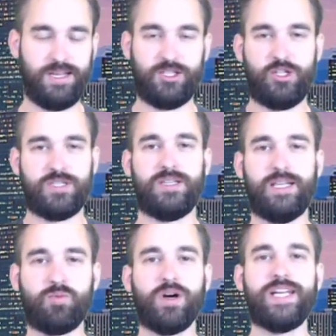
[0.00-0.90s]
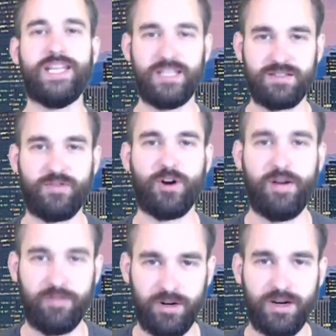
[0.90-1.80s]
That's where he is
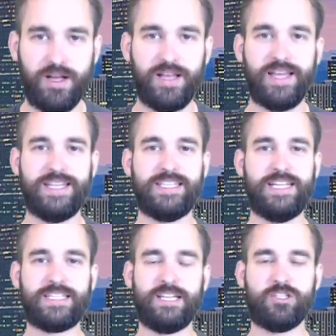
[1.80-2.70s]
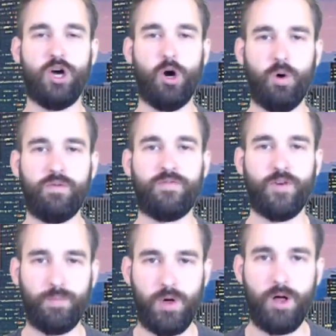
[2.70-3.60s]
forever. He's in his own
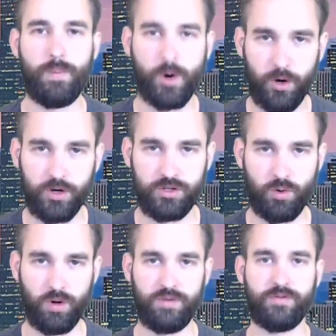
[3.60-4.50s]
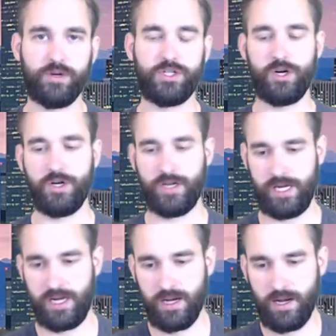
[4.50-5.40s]
football purgatory for eternity.
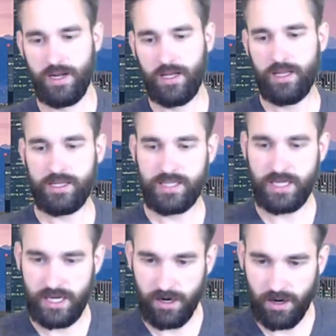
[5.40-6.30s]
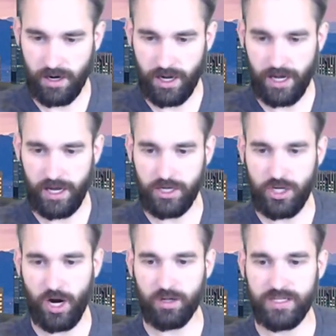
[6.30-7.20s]
Let's see here.
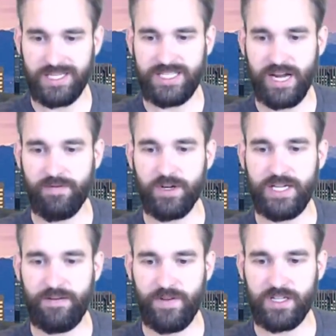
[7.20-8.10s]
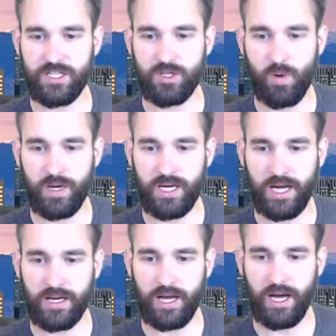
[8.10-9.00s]
Gerald says Denver defense is going to
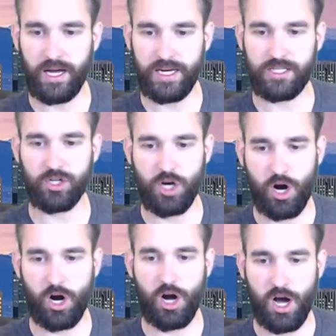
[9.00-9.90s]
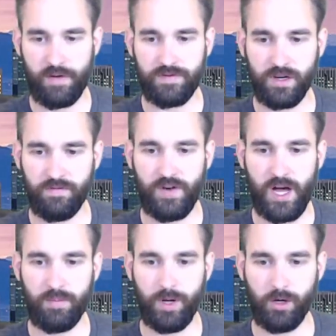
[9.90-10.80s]
get to Carr often.
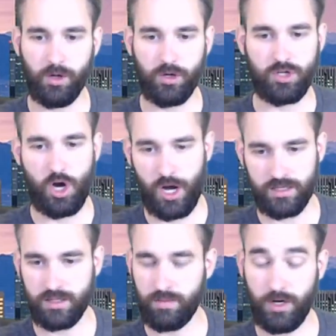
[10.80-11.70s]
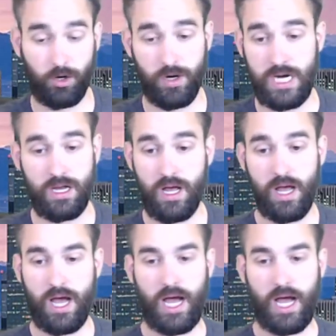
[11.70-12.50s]
Von Miller looks awesome. Agreed.